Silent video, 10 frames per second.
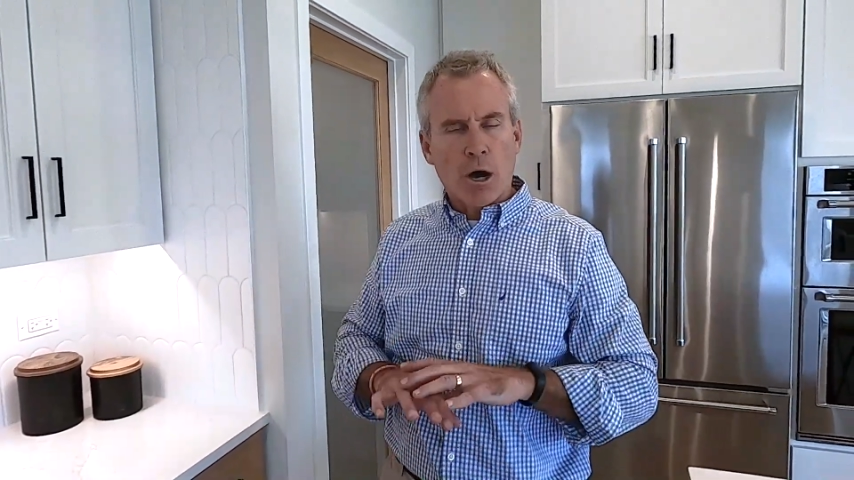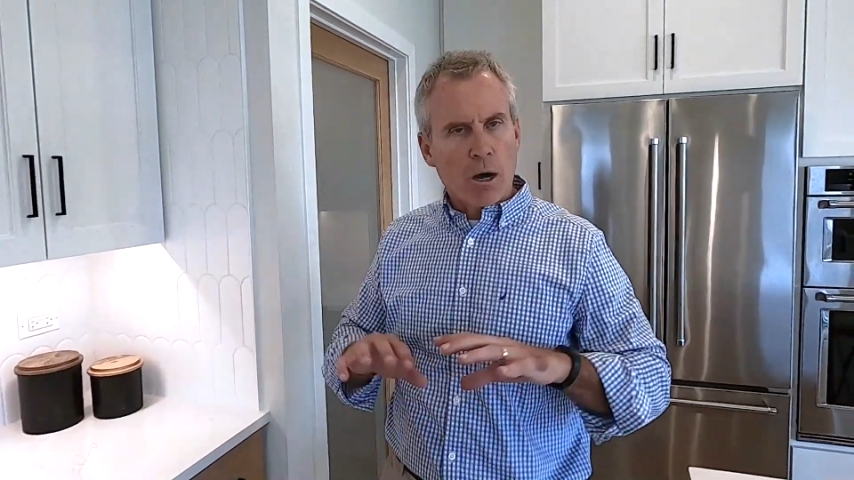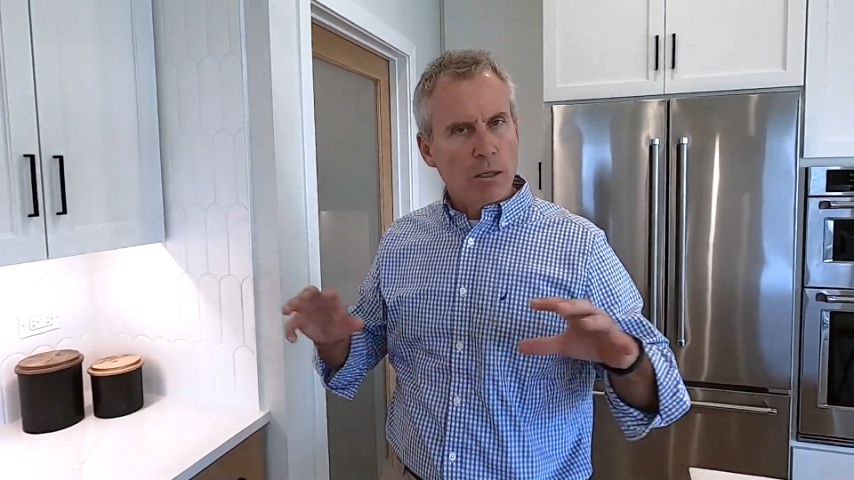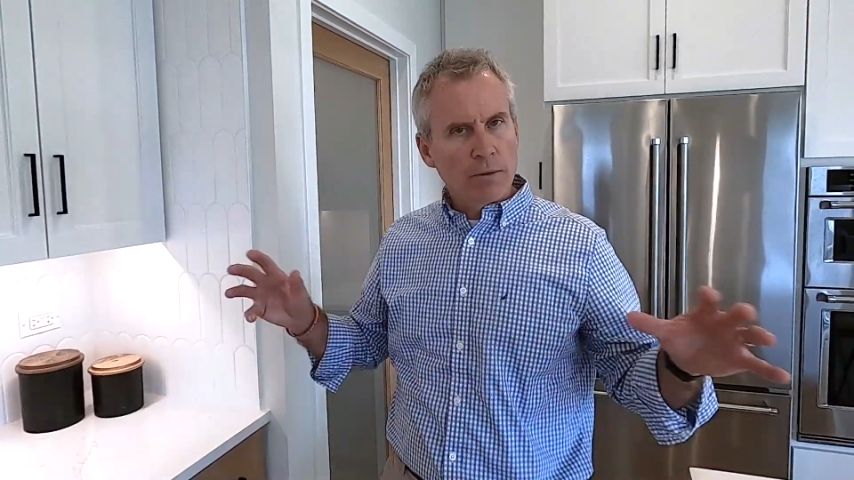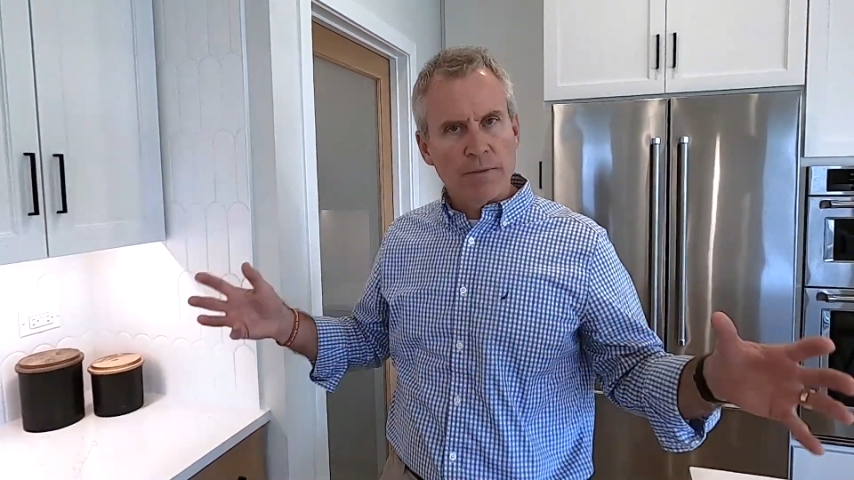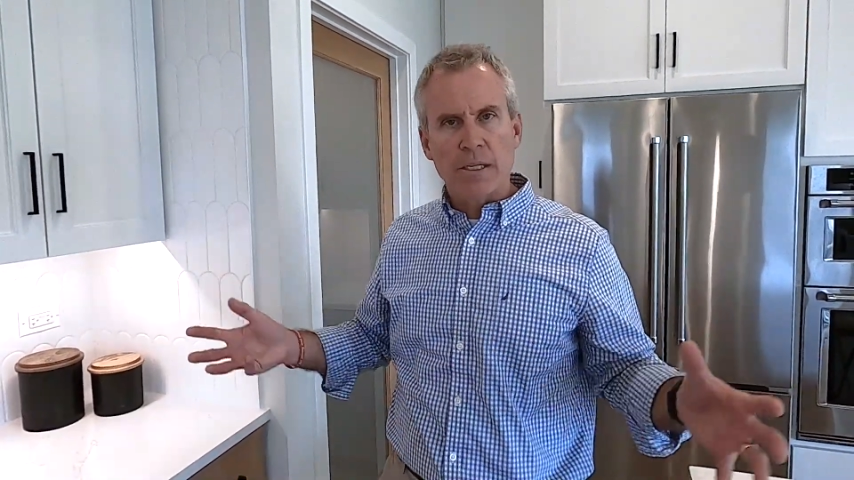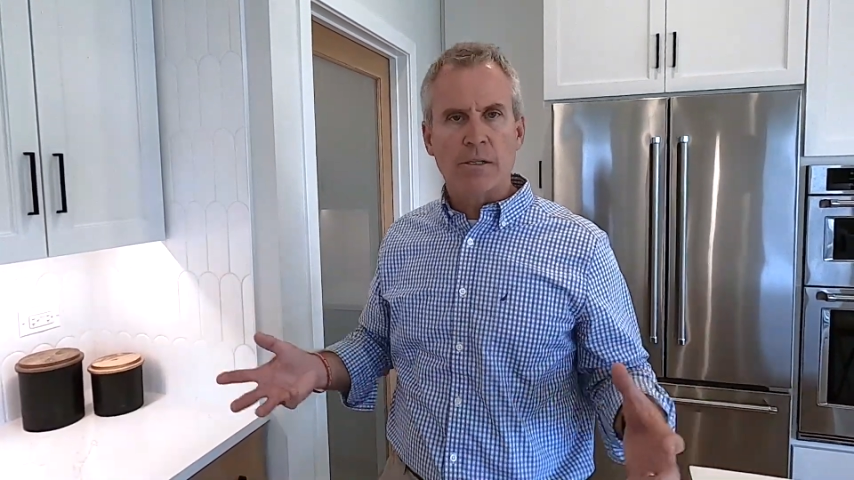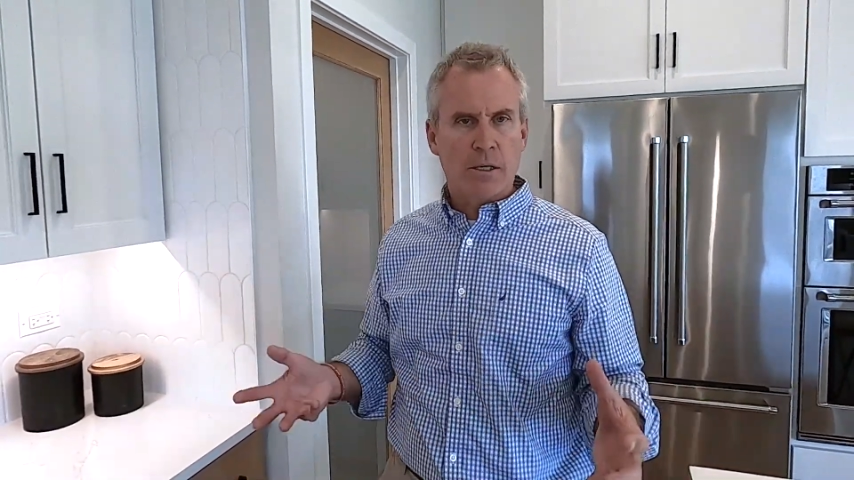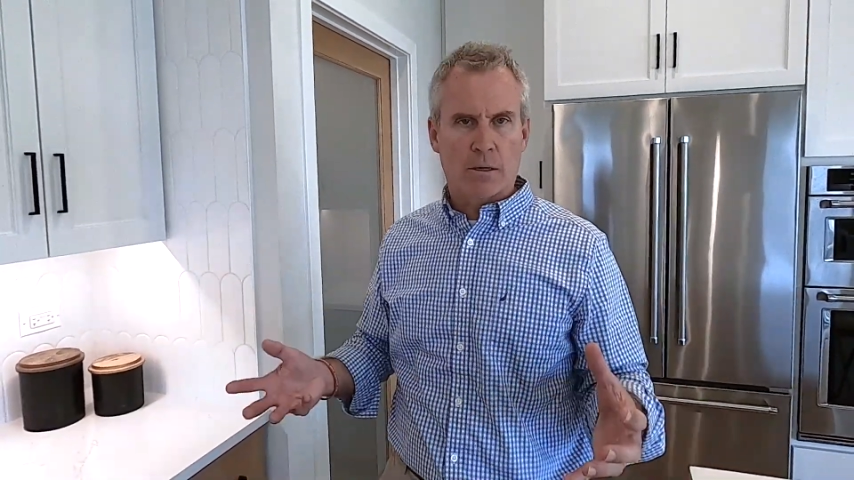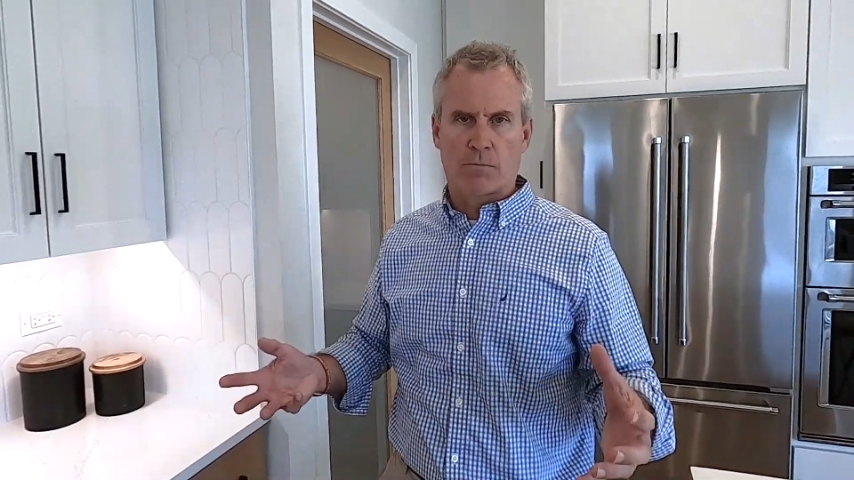All of
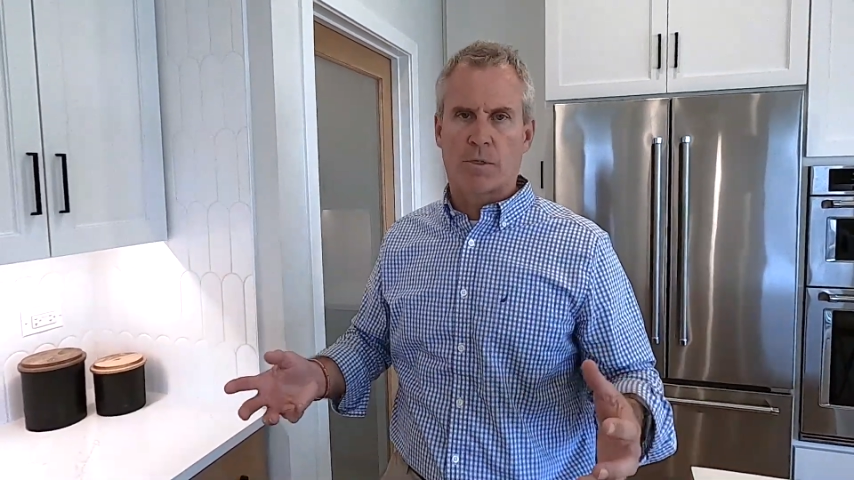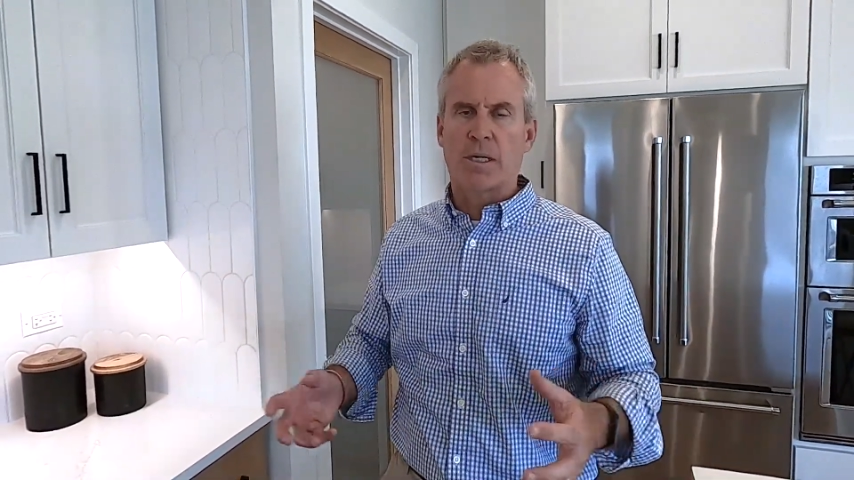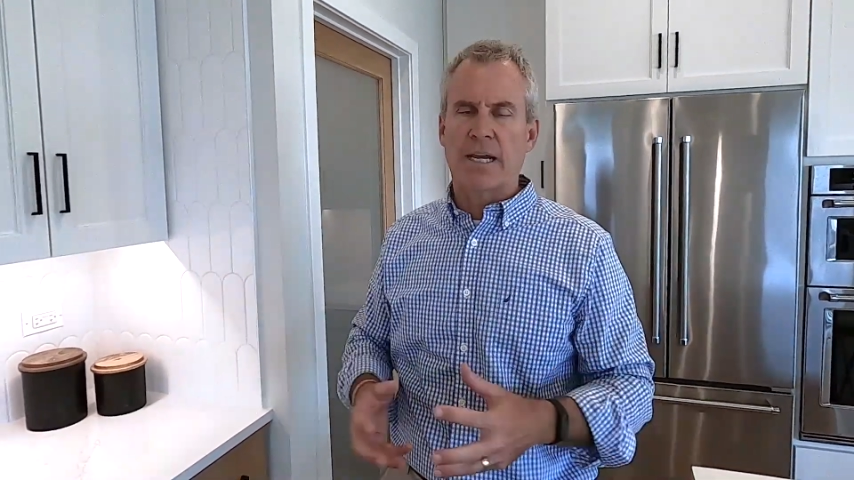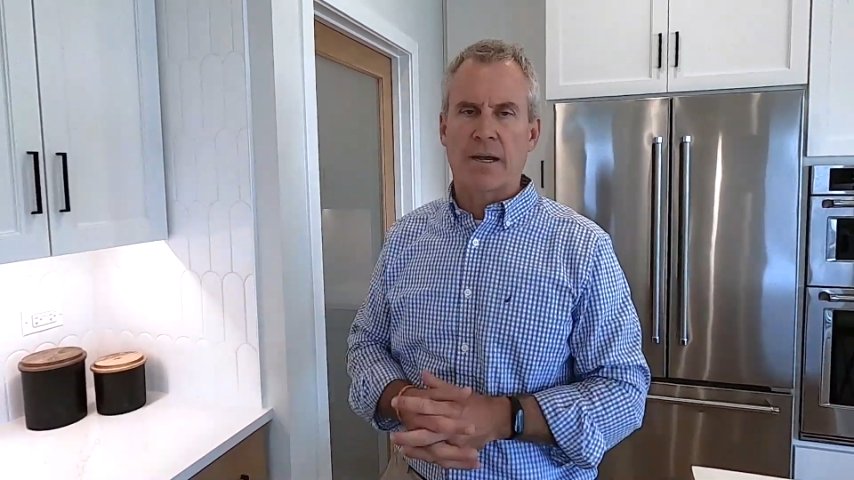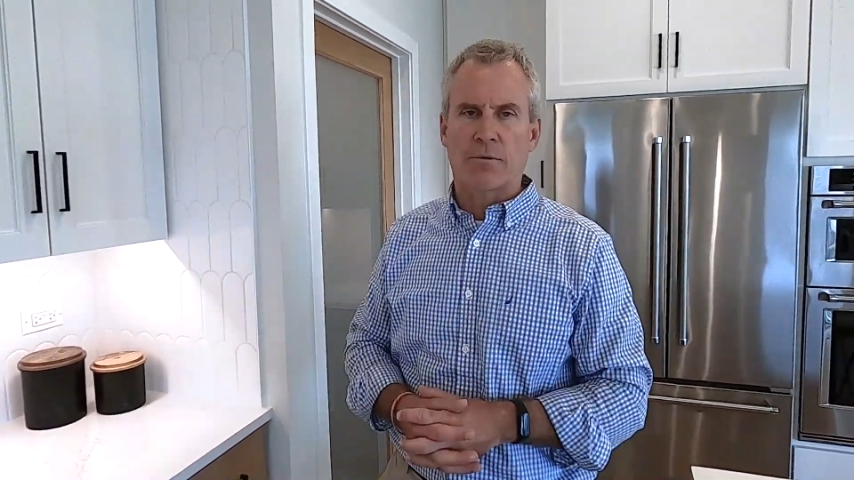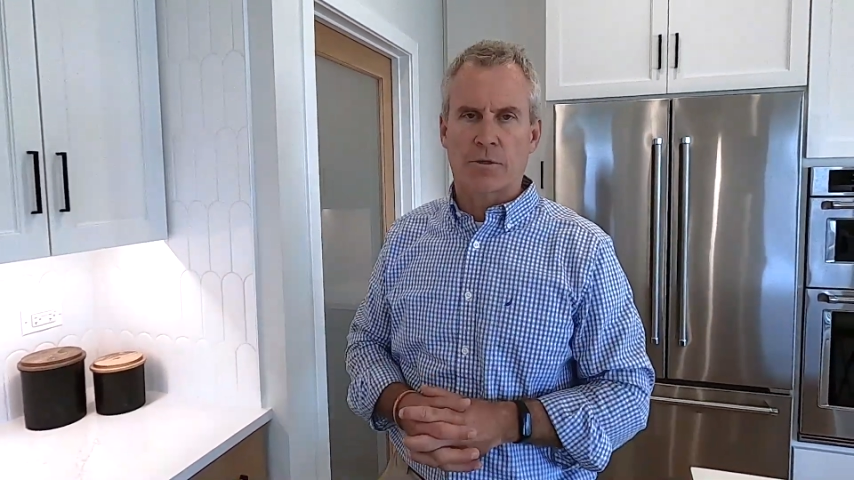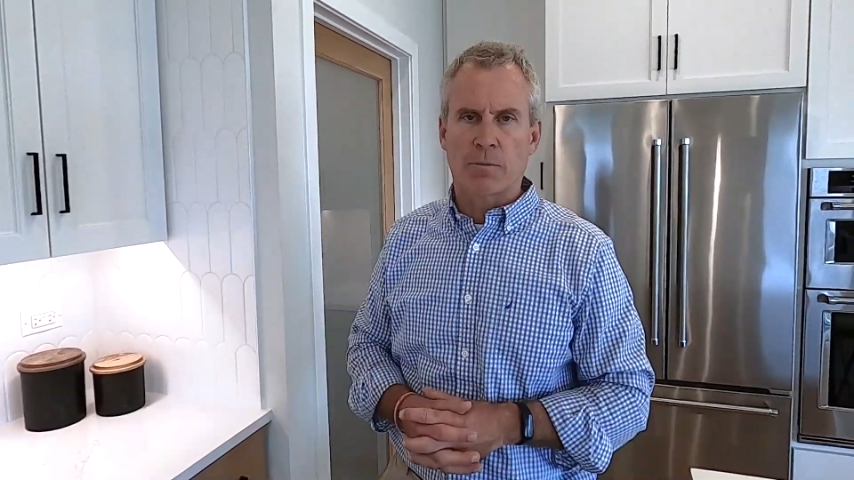these come together